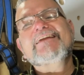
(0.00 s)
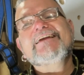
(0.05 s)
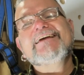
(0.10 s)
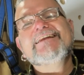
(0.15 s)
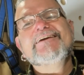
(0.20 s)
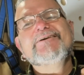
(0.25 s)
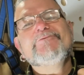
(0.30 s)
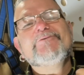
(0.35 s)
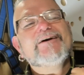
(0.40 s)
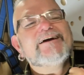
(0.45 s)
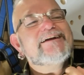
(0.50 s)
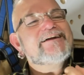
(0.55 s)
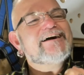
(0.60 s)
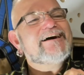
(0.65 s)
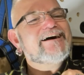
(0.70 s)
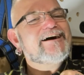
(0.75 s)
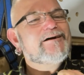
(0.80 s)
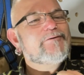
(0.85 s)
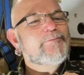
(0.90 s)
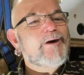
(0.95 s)
anyway,
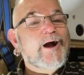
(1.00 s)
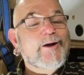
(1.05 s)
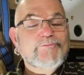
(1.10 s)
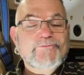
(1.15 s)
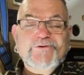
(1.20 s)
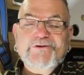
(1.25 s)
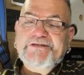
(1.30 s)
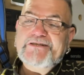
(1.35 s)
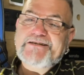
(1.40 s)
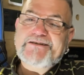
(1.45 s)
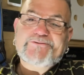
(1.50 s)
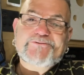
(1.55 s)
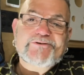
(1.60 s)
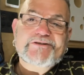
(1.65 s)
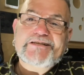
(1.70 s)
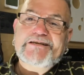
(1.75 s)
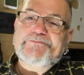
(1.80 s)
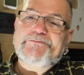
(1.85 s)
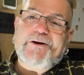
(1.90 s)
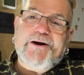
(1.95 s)
um, I'm really,
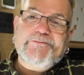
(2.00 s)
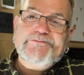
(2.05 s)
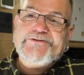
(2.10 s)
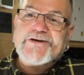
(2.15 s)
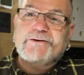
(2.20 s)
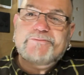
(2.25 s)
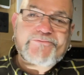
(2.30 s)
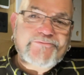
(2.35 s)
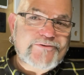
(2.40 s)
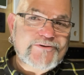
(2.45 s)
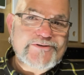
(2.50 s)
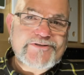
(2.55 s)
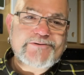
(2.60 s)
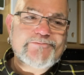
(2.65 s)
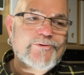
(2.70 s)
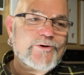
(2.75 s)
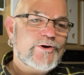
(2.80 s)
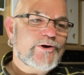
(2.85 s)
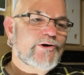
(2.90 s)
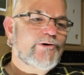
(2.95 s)
really pumped up for
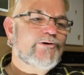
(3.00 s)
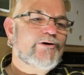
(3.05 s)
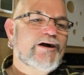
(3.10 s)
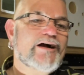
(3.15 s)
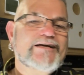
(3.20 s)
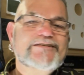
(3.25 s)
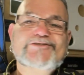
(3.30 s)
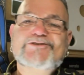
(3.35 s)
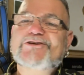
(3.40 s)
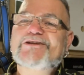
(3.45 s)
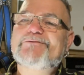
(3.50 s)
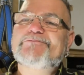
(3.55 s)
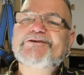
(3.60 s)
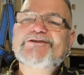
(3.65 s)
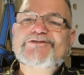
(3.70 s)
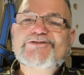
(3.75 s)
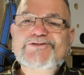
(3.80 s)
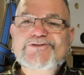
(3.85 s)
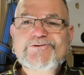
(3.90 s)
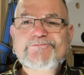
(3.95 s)
tomorrow. It's going to
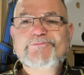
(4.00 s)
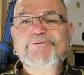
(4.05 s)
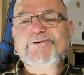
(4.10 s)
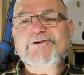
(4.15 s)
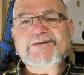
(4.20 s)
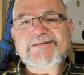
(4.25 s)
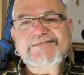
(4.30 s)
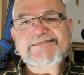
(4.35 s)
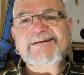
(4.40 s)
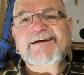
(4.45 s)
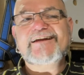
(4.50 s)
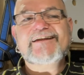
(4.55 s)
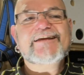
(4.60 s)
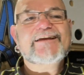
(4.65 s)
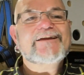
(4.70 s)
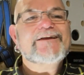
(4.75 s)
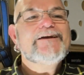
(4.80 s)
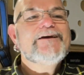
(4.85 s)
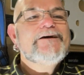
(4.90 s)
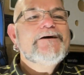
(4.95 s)
be super
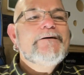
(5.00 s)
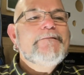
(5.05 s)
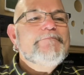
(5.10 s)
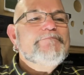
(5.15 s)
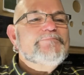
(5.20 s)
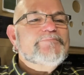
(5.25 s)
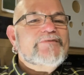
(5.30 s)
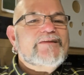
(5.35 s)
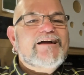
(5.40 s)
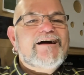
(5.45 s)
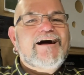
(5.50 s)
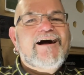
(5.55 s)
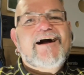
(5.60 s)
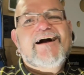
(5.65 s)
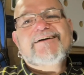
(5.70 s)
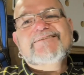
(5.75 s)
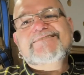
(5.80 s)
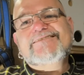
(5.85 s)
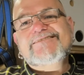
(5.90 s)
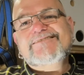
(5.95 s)
exciting
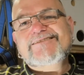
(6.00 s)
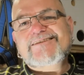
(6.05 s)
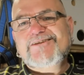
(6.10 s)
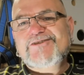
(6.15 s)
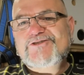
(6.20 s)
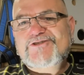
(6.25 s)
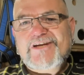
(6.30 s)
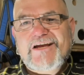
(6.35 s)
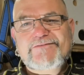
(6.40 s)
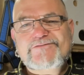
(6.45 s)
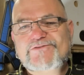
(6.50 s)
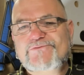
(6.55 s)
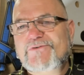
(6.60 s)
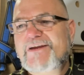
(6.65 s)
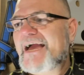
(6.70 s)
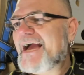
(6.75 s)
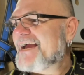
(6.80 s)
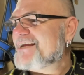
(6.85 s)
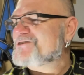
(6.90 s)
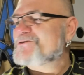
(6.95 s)
uh, to see Jeff's
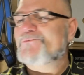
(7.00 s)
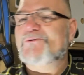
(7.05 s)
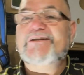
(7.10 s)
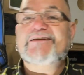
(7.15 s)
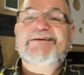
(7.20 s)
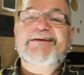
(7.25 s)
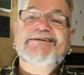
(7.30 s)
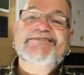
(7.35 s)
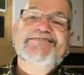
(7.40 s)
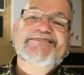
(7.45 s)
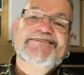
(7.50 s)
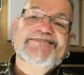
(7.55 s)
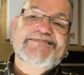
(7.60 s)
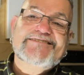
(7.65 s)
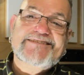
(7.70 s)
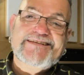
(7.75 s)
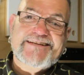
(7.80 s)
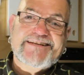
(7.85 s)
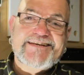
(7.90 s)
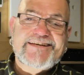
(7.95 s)
reaction when he gets to
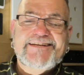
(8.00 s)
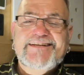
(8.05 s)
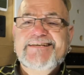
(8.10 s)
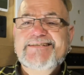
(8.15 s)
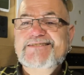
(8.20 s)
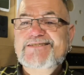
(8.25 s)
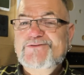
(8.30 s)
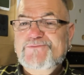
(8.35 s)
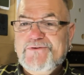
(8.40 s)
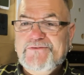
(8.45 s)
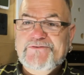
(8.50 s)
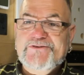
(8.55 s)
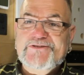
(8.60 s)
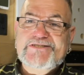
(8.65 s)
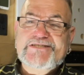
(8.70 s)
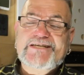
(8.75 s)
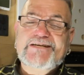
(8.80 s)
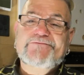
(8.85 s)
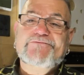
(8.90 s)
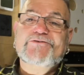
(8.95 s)
sit in his swivel
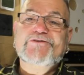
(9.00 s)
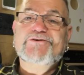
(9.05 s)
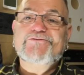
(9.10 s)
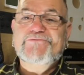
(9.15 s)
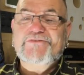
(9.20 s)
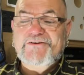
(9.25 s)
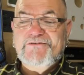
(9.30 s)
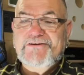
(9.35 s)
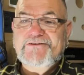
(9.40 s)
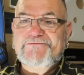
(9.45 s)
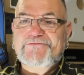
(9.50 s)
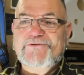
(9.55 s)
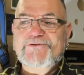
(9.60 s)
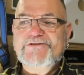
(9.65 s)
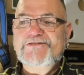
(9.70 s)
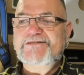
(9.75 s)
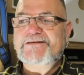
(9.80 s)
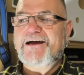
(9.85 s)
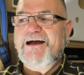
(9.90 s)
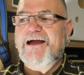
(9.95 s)
seat for the very
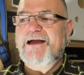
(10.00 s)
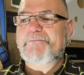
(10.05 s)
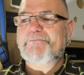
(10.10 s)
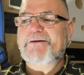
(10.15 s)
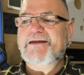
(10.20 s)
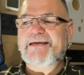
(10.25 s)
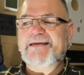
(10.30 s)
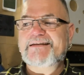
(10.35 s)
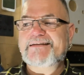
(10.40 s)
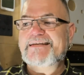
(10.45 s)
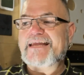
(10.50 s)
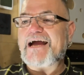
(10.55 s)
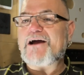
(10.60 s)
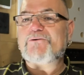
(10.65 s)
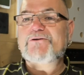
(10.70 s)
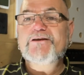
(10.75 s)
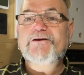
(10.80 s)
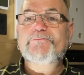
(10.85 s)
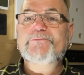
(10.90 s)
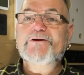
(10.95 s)
first time. And now
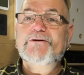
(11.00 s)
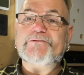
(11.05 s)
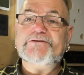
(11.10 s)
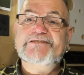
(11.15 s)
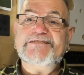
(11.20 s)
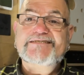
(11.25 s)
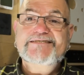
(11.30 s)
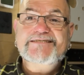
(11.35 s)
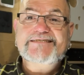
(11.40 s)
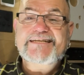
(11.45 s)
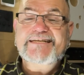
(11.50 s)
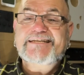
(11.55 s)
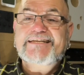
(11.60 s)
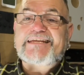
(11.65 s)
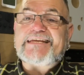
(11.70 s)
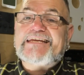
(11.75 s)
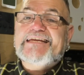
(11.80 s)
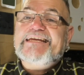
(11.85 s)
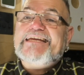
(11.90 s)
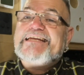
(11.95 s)
he'll be able to sit
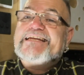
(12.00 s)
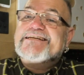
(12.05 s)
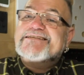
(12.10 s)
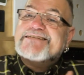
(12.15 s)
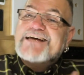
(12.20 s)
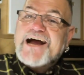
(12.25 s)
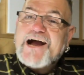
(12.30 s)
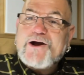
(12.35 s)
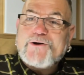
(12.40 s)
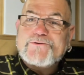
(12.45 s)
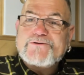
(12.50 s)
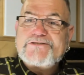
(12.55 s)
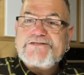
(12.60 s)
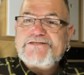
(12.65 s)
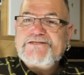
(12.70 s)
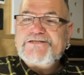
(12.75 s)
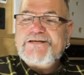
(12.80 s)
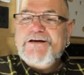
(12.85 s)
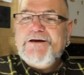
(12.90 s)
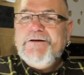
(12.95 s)
in his
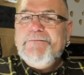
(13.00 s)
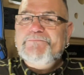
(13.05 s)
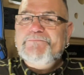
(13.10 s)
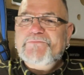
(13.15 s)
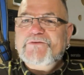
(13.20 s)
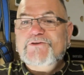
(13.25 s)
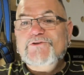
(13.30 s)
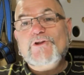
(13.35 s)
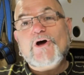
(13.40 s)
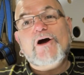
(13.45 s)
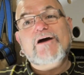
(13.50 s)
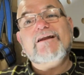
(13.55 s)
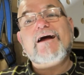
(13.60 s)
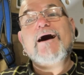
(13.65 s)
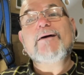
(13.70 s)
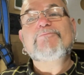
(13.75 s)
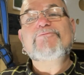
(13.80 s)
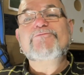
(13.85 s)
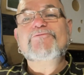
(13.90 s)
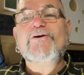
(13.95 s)
house, not
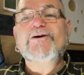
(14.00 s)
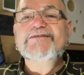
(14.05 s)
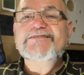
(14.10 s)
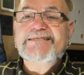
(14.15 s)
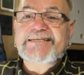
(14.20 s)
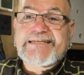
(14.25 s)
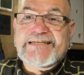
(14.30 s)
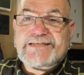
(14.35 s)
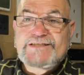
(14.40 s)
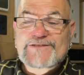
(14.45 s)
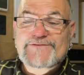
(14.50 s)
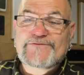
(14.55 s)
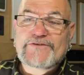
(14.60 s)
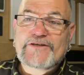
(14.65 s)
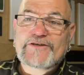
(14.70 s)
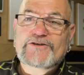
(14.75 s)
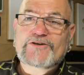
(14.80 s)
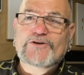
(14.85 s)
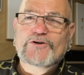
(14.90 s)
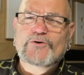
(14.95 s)
up front in his
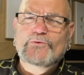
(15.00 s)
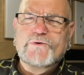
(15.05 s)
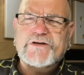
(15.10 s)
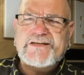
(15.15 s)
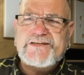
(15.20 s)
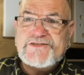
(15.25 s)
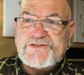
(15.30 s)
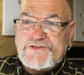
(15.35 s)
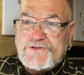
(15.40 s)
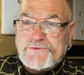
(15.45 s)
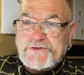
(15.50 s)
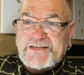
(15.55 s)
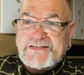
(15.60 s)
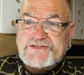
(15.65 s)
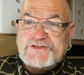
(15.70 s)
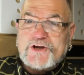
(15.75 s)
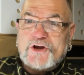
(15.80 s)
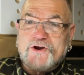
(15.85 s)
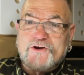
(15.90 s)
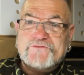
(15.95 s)
vehicle when he's doing his
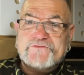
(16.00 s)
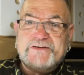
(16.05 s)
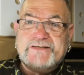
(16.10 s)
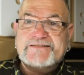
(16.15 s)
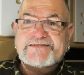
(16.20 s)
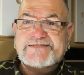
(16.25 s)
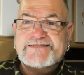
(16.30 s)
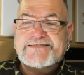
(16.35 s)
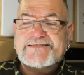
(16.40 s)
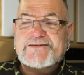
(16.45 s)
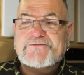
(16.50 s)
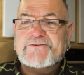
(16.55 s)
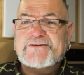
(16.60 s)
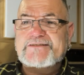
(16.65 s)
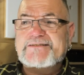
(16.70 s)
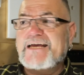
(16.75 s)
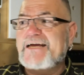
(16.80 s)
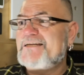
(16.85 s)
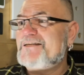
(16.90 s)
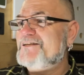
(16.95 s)
carvings and stuff like
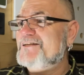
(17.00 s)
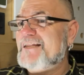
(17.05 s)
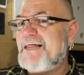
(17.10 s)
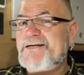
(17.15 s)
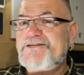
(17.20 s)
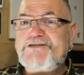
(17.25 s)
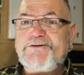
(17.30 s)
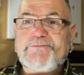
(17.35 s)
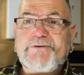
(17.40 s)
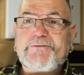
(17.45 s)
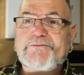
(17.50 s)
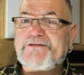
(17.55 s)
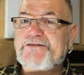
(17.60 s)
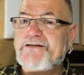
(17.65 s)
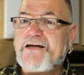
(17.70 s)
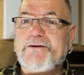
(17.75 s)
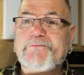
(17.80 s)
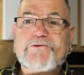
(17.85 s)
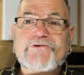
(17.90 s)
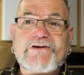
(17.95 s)
that. He'll actually be able to
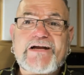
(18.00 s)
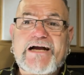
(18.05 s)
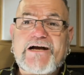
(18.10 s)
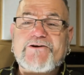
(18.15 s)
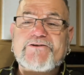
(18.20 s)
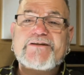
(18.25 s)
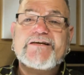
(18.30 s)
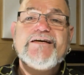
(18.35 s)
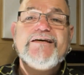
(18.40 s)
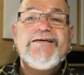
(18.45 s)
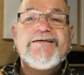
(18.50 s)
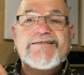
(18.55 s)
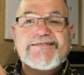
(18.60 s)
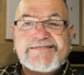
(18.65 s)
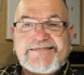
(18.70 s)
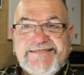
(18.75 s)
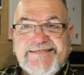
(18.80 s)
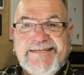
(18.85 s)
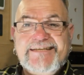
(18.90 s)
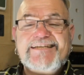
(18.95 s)
come around,
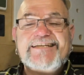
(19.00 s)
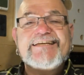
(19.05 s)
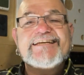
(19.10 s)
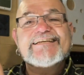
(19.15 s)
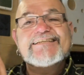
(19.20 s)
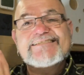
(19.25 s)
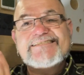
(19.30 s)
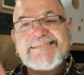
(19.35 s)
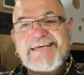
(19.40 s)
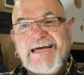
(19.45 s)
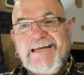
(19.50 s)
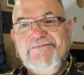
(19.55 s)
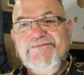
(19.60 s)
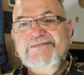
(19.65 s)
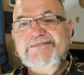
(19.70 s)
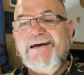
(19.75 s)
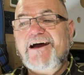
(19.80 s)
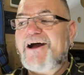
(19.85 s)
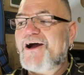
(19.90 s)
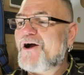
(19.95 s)
sit inside of
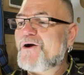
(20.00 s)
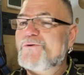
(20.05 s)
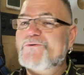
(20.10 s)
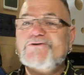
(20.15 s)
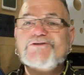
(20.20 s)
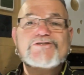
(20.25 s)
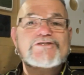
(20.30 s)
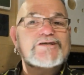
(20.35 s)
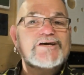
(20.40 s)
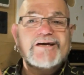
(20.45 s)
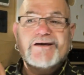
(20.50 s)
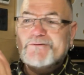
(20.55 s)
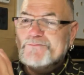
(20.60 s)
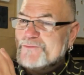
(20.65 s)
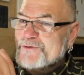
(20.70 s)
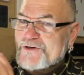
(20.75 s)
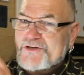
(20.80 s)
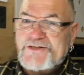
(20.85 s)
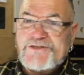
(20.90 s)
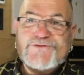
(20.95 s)
his house,
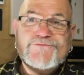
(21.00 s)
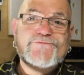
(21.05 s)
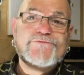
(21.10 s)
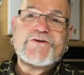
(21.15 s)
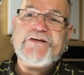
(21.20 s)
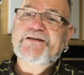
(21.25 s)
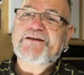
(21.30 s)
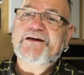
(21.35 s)
put his feet